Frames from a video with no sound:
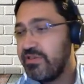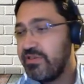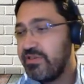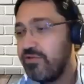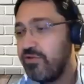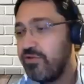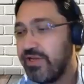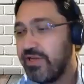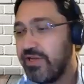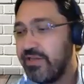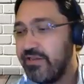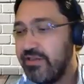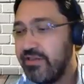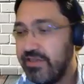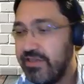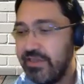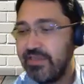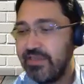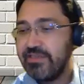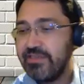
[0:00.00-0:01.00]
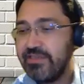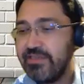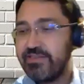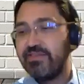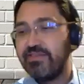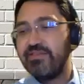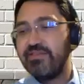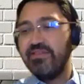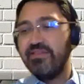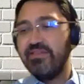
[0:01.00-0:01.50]
Laurent. He is the
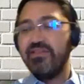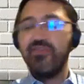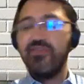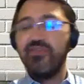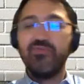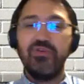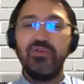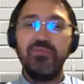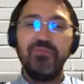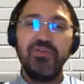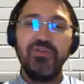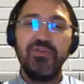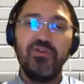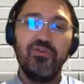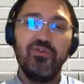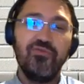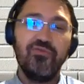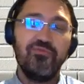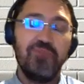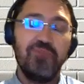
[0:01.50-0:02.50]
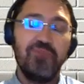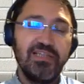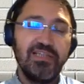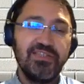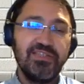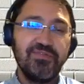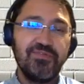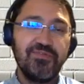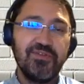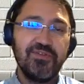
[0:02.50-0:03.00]
Senior VP of
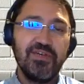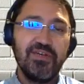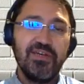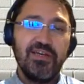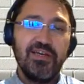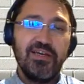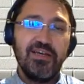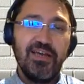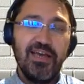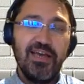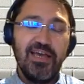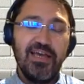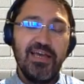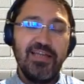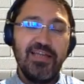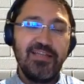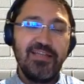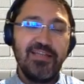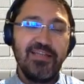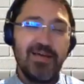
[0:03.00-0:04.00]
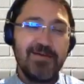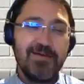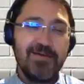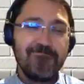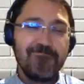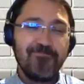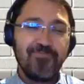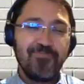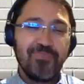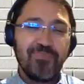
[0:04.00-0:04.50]
BASF. And
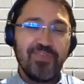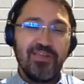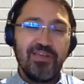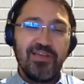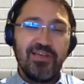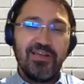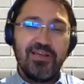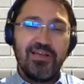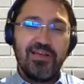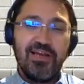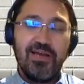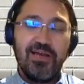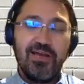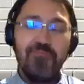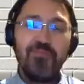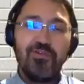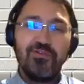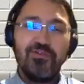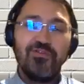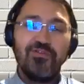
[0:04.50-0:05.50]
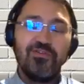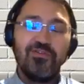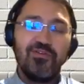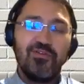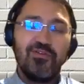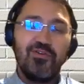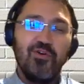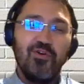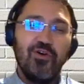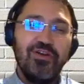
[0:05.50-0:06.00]
I'm not
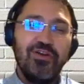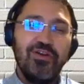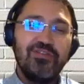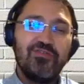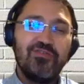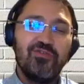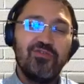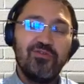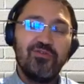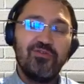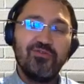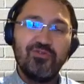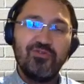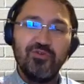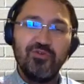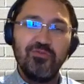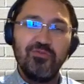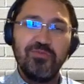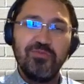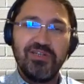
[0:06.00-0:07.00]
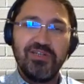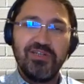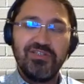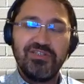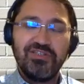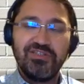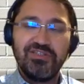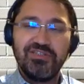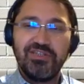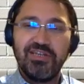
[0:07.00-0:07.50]
going to talk too
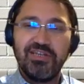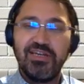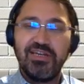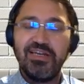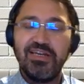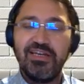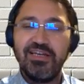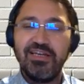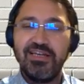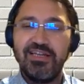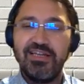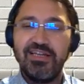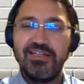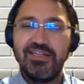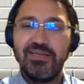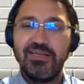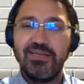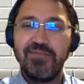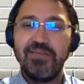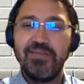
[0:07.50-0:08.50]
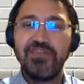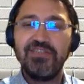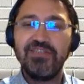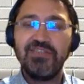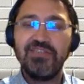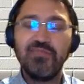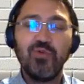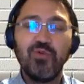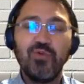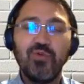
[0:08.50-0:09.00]
much. And I
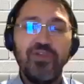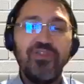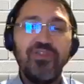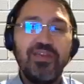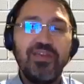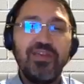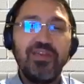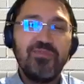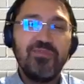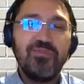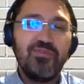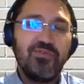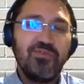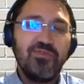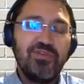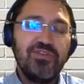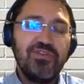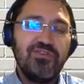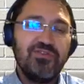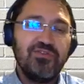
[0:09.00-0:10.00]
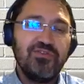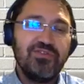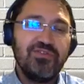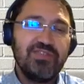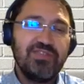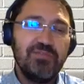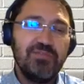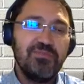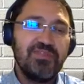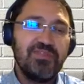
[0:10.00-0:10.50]
just want him to introduce
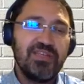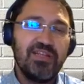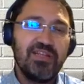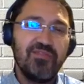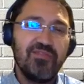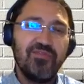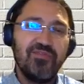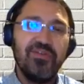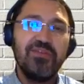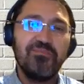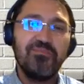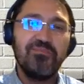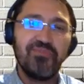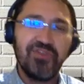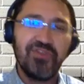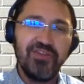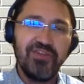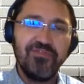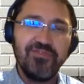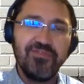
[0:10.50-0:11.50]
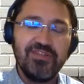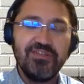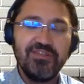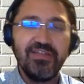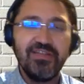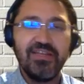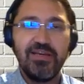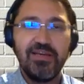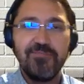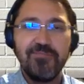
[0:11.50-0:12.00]
himself very briefly.
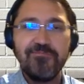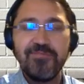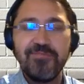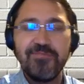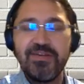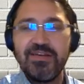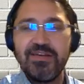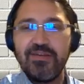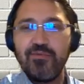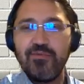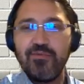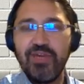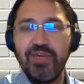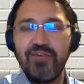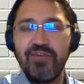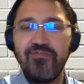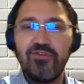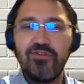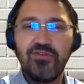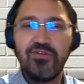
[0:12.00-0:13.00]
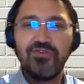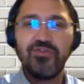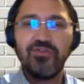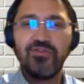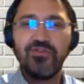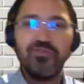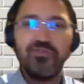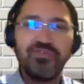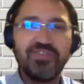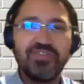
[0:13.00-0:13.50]
Then we have lots
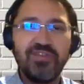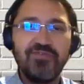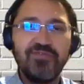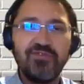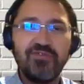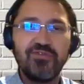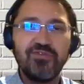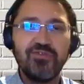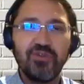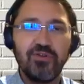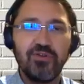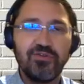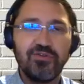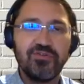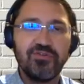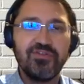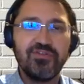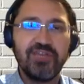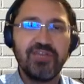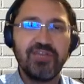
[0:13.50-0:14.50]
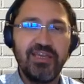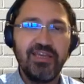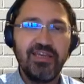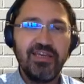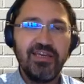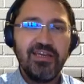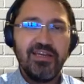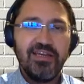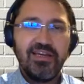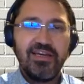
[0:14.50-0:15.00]
of stuff to talk today.
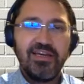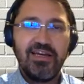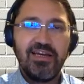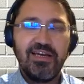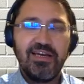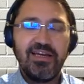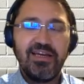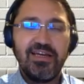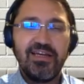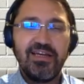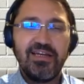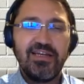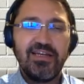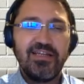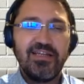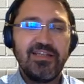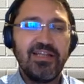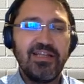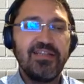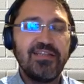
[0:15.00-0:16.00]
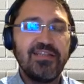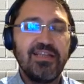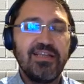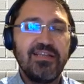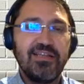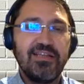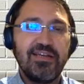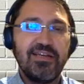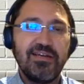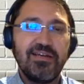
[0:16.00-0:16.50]
And
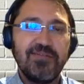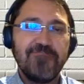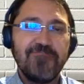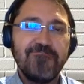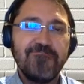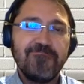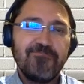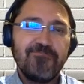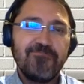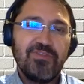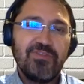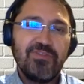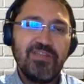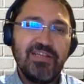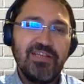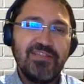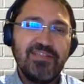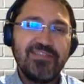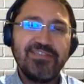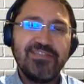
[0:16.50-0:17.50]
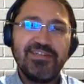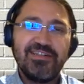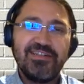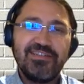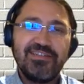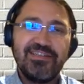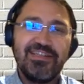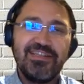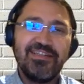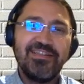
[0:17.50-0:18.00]
then let's
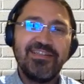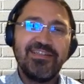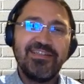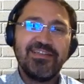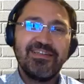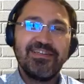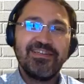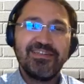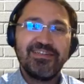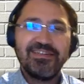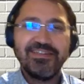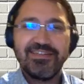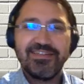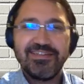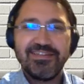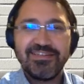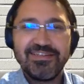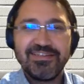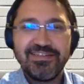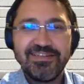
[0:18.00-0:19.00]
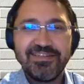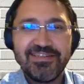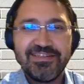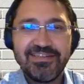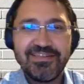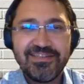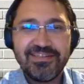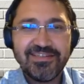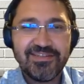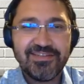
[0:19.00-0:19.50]
start then.
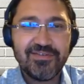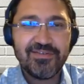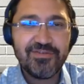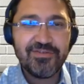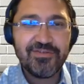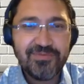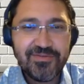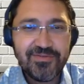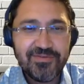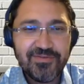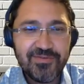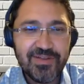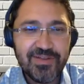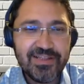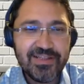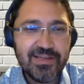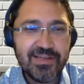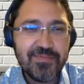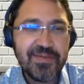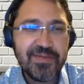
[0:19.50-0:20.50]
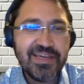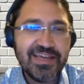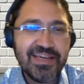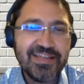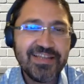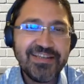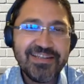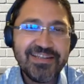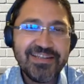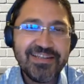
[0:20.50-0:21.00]
So welcome again.
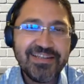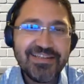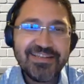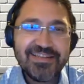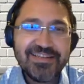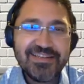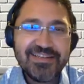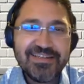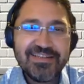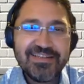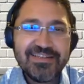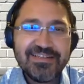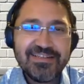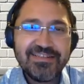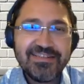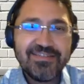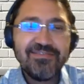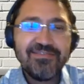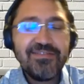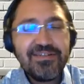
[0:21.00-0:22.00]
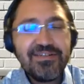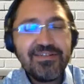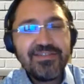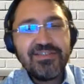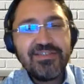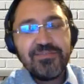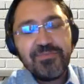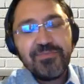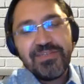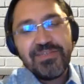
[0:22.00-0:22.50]
So could
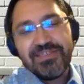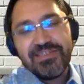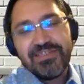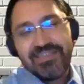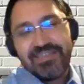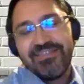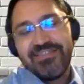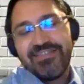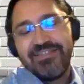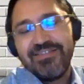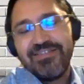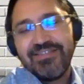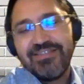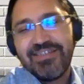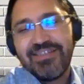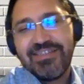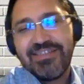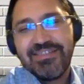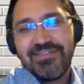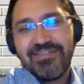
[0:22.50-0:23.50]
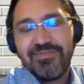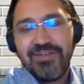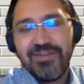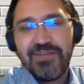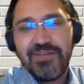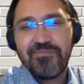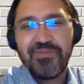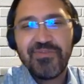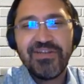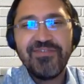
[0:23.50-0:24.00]
you please introduce us very
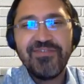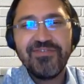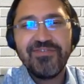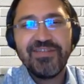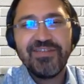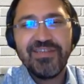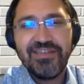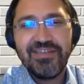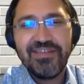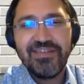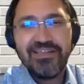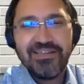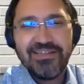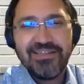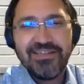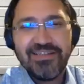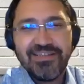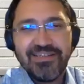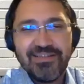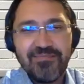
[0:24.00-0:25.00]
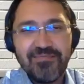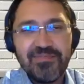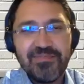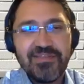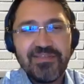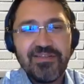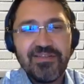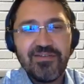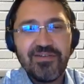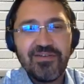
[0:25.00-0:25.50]
briefly,
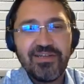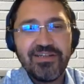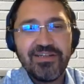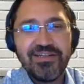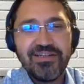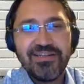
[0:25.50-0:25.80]
Mr. Laurent?